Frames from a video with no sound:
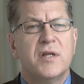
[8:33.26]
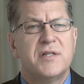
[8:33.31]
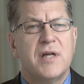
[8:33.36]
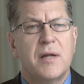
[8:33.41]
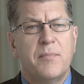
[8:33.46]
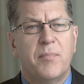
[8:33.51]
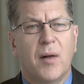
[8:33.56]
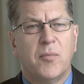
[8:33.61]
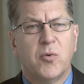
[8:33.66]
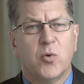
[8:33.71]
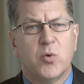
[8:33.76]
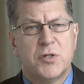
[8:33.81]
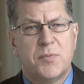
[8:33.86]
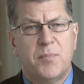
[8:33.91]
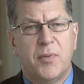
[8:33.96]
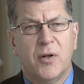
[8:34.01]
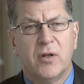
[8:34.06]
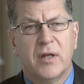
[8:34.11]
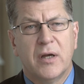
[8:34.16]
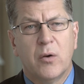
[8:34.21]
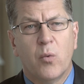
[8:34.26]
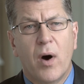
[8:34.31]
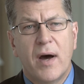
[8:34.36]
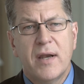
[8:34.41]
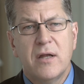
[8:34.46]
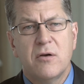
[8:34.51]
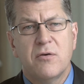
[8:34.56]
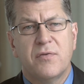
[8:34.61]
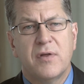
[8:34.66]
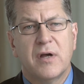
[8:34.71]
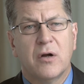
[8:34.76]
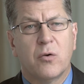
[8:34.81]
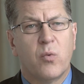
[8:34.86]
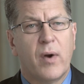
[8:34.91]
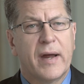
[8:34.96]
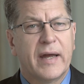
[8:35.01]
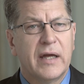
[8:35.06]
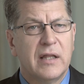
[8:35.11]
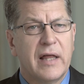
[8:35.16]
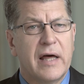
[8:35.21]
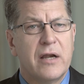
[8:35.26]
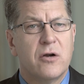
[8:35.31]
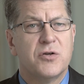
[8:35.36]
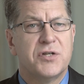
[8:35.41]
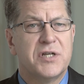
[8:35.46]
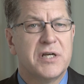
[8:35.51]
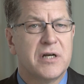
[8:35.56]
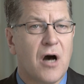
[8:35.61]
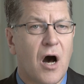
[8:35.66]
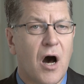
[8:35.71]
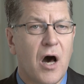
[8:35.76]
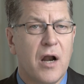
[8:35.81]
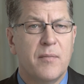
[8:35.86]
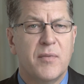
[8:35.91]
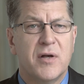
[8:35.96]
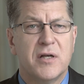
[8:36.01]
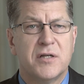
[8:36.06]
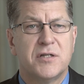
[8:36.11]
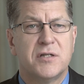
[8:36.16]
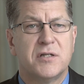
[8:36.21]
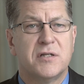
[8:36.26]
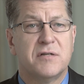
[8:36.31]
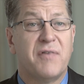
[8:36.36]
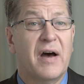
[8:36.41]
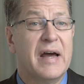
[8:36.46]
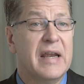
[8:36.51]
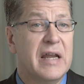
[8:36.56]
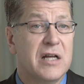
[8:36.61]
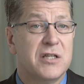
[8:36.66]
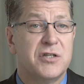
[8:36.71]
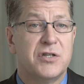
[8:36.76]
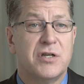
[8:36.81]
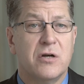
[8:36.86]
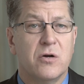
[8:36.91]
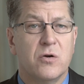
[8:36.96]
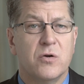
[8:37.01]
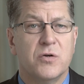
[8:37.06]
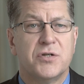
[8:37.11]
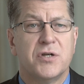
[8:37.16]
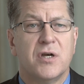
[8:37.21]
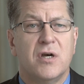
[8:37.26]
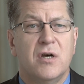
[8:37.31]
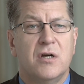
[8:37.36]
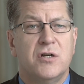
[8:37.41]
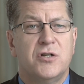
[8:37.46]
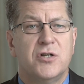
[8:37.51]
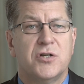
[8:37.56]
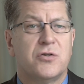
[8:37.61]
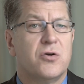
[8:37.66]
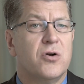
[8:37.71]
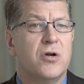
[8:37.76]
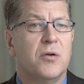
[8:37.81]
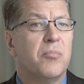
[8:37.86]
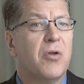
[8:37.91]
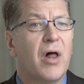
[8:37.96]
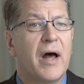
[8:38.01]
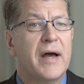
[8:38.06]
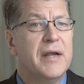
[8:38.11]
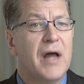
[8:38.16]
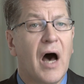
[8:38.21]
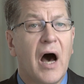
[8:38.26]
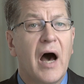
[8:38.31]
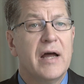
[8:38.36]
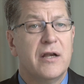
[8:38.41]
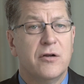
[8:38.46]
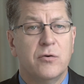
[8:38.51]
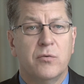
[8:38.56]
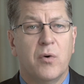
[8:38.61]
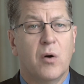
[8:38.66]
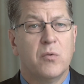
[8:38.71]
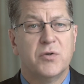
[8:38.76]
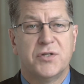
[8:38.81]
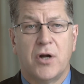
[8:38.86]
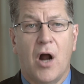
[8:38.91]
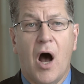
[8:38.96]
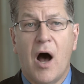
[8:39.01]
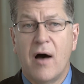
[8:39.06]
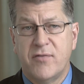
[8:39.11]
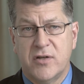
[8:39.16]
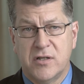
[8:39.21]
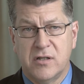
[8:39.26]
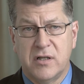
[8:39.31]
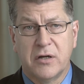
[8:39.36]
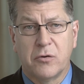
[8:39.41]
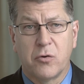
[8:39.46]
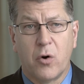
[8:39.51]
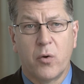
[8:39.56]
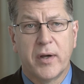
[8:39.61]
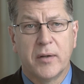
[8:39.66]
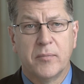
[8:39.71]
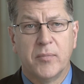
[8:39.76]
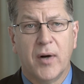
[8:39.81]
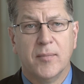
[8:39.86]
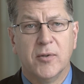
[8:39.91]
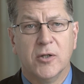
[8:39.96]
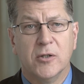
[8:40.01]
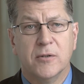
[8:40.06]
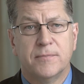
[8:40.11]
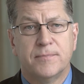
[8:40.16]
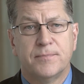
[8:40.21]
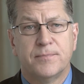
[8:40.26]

estate bubble was building, why do you think regulators, economists, financiers just turned a blind eye to what was an obviously growing bubble?